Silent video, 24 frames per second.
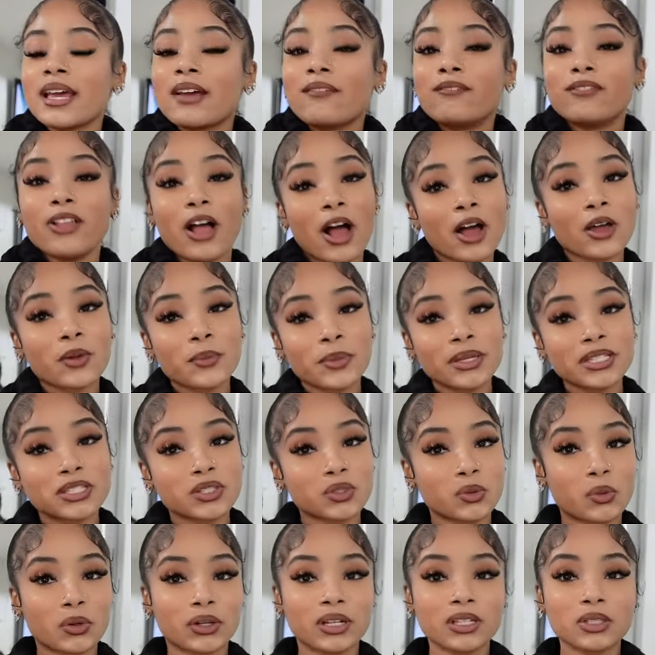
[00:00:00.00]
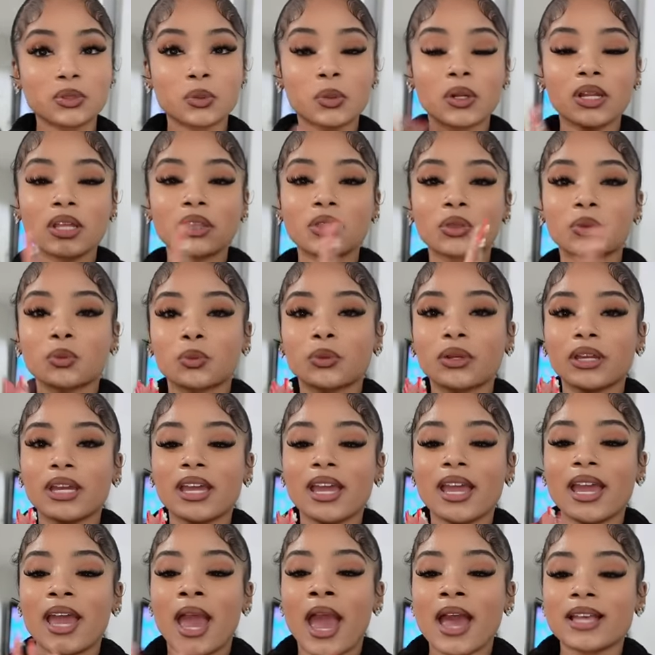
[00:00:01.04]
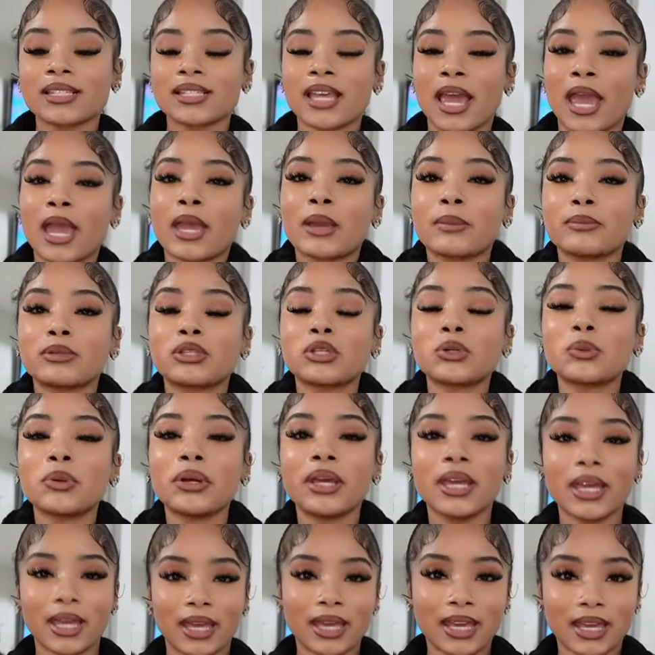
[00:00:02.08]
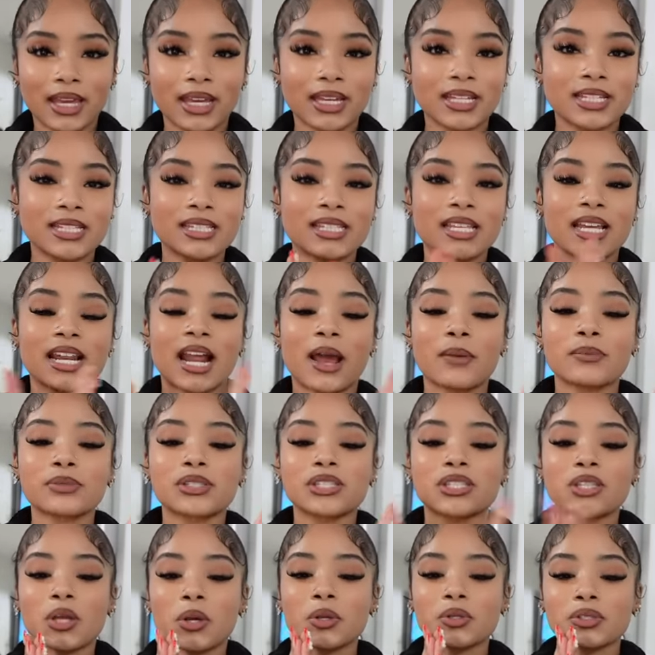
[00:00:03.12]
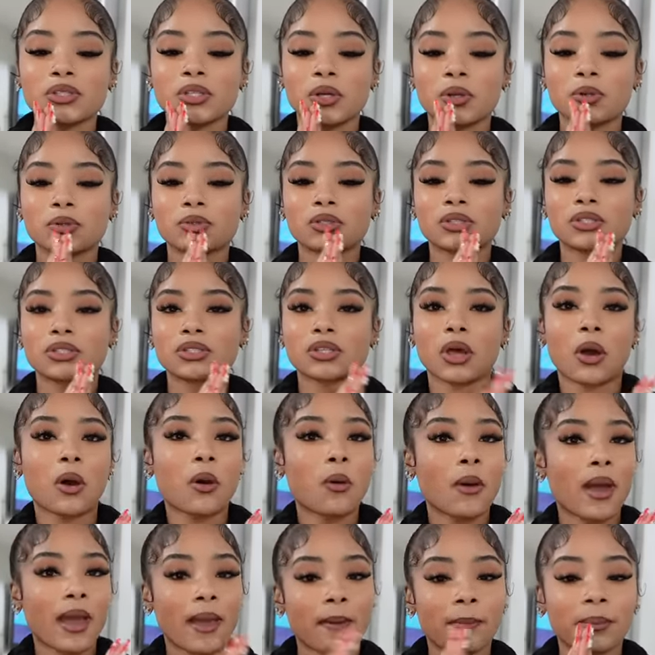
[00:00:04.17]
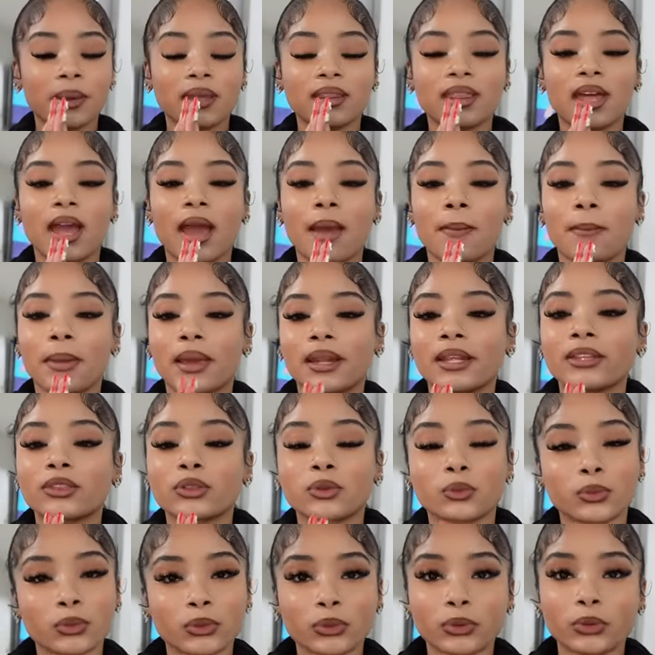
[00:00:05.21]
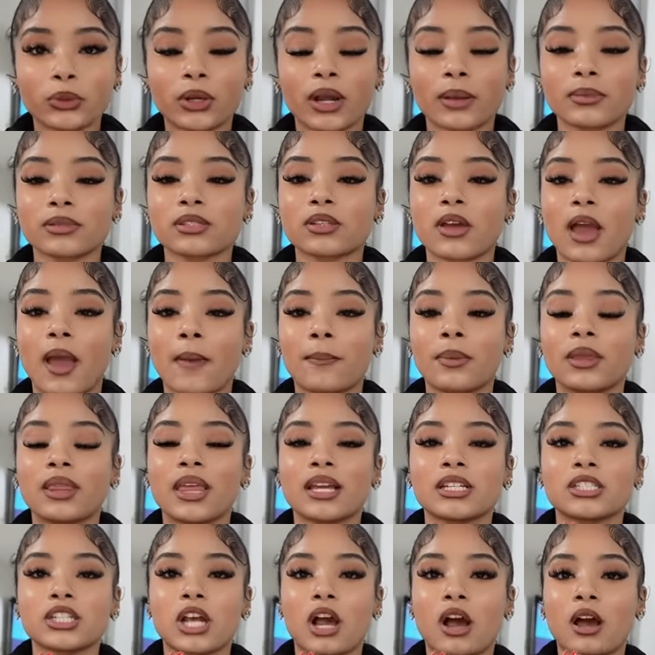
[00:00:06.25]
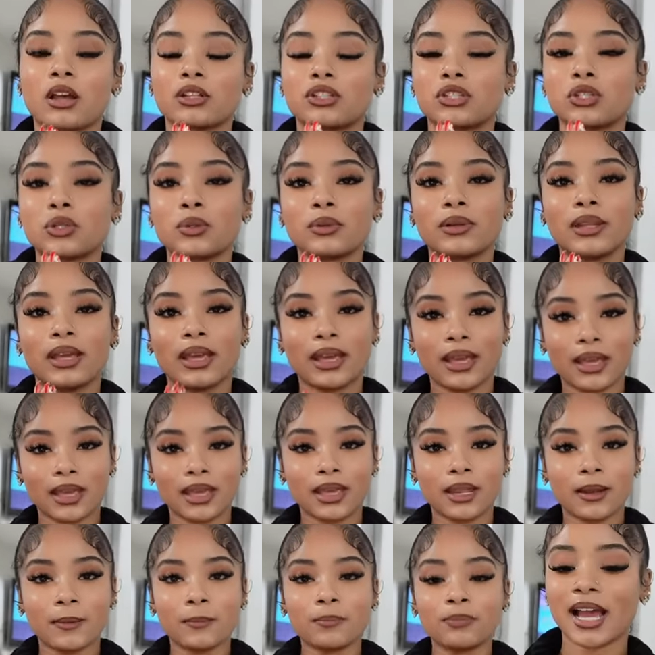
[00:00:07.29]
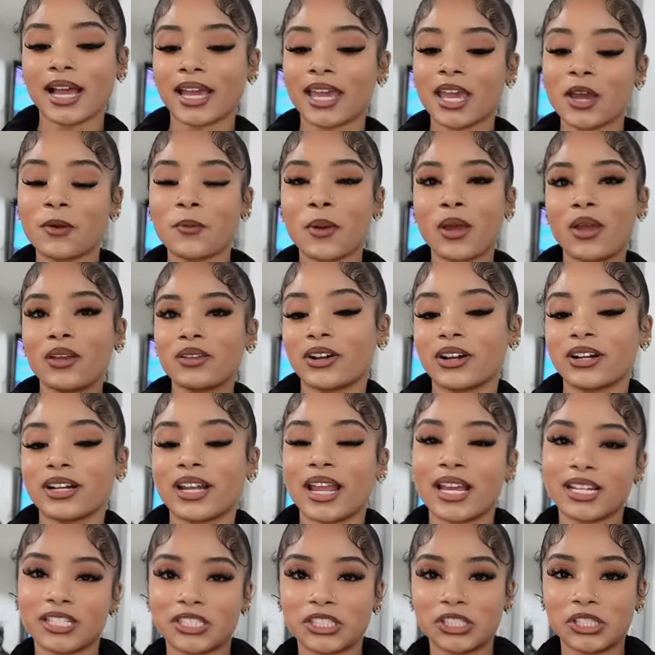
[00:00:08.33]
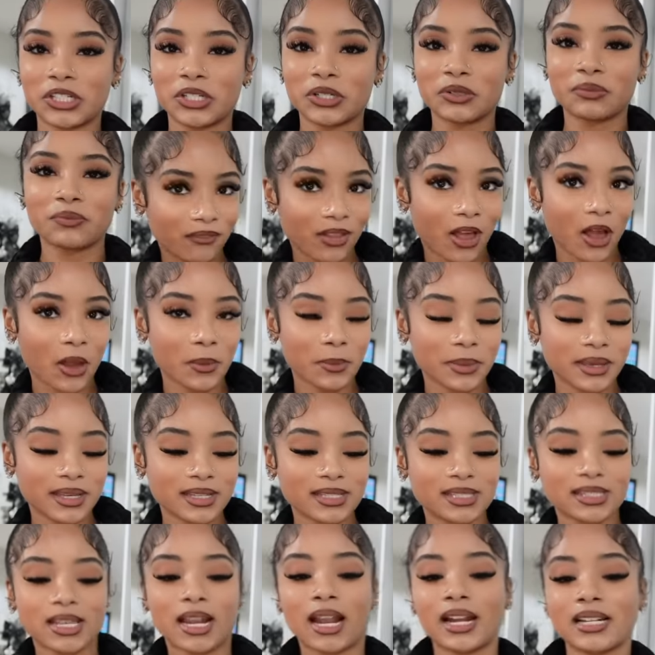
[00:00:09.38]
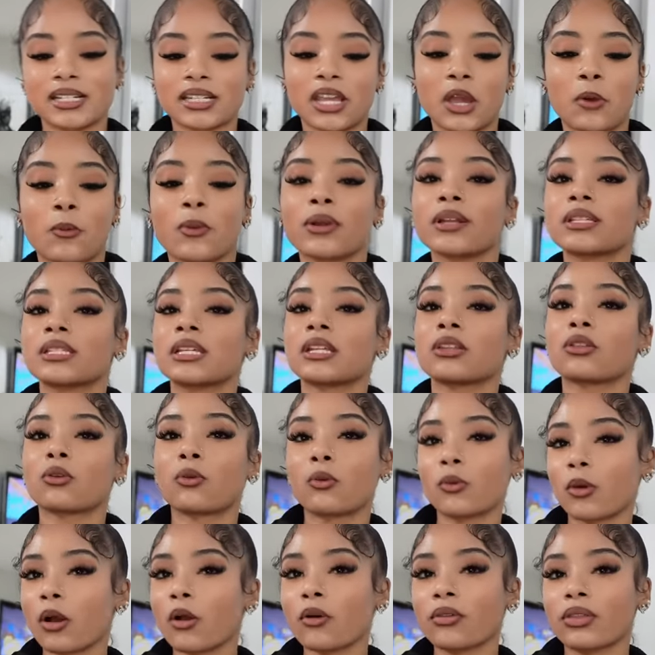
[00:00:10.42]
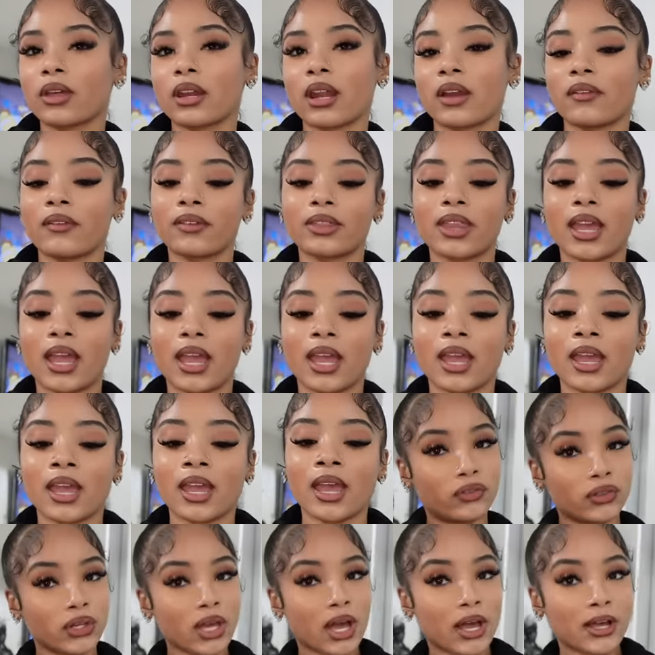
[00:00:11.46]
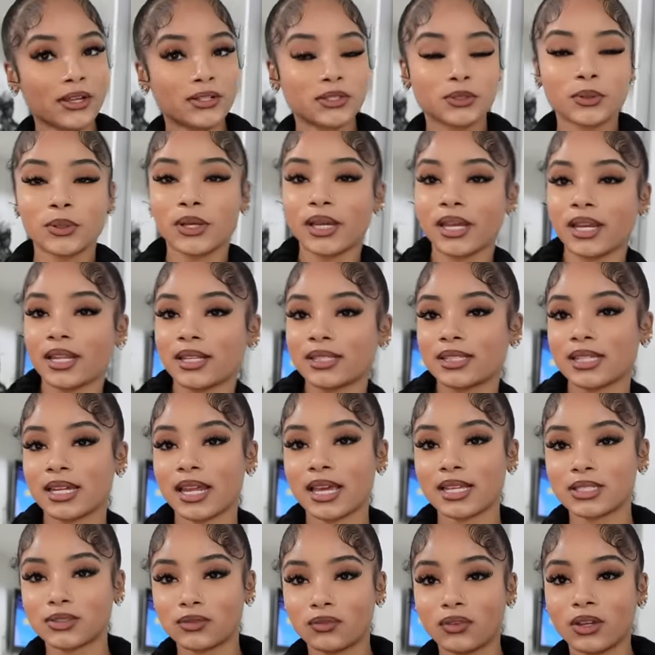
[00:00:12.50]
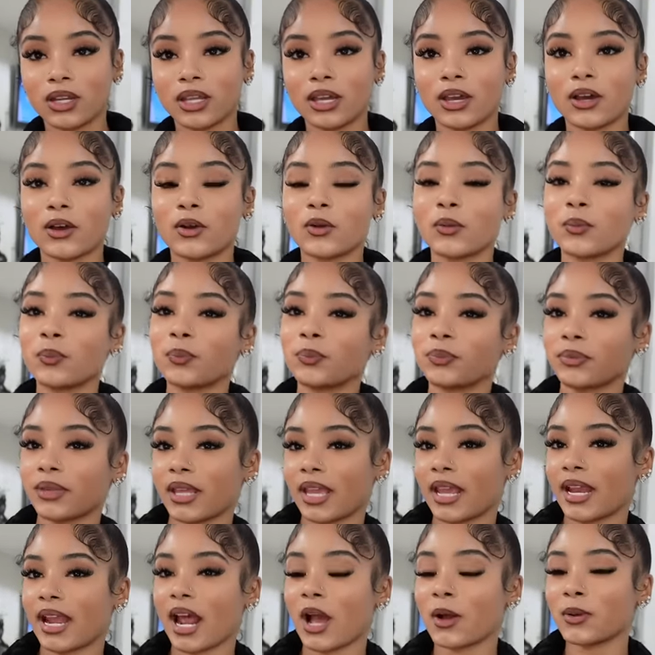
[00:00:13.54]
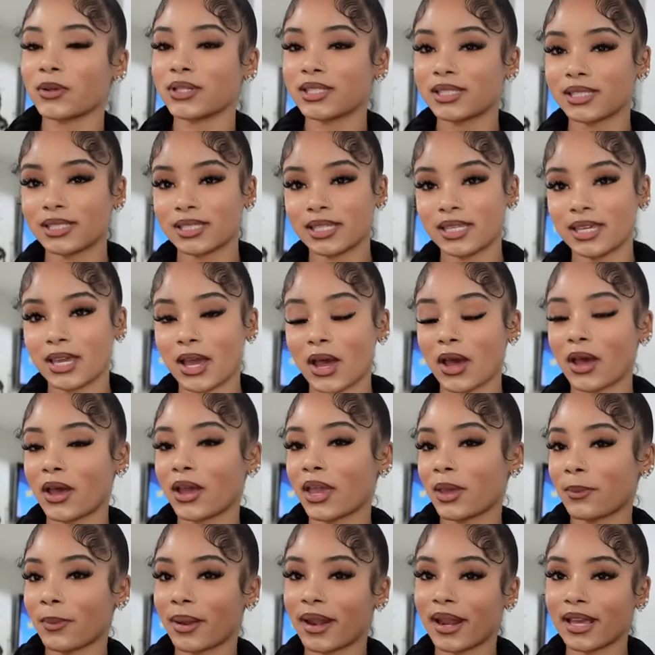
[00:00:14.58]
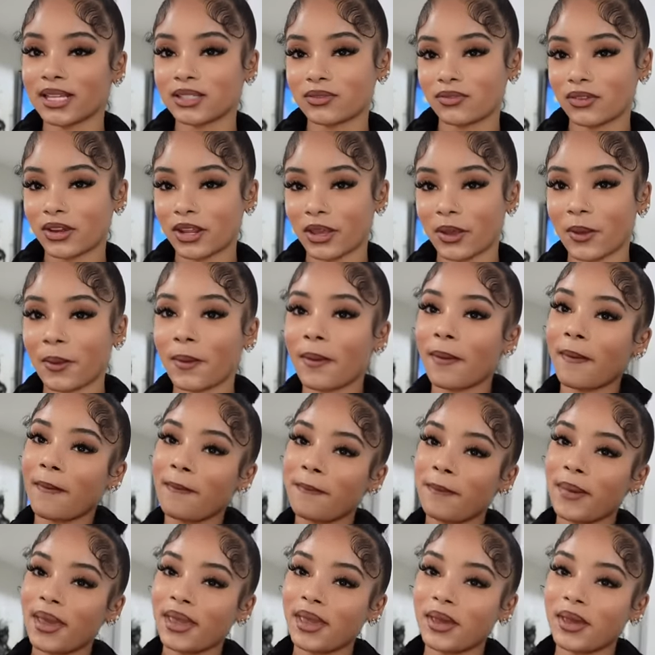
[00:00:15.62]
Vlogmas 2023 has came to an end and I'm so so so happy that I made it through and I'm so happy that y'all tuned in. I can't wait for next year Vlogmas and I just can't wait to see the growth and everything. Hopefully y'all enjoyed today's video and I will see y'all in my next video. Bye